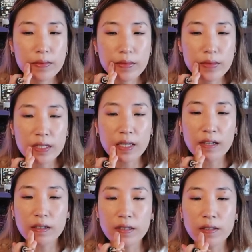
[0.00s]
My
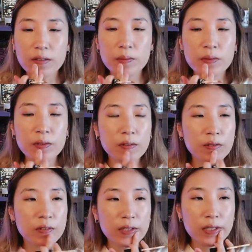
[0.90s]
Saturday is almost
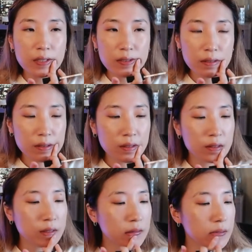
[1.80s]
over.
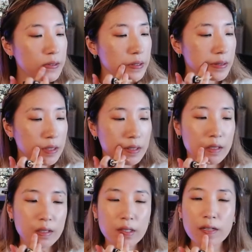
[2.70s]
Oh,
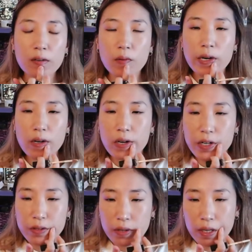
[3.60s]
yeah. Where are
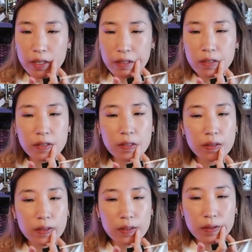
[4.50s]
you guys?
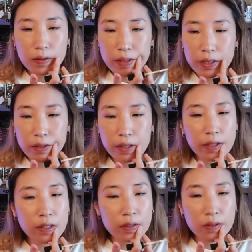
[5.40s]
Where are you
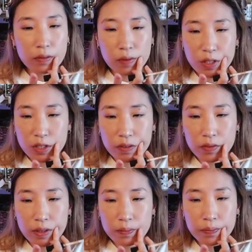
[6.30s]
guys watching
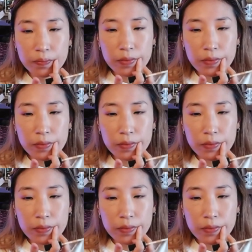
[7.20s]
from?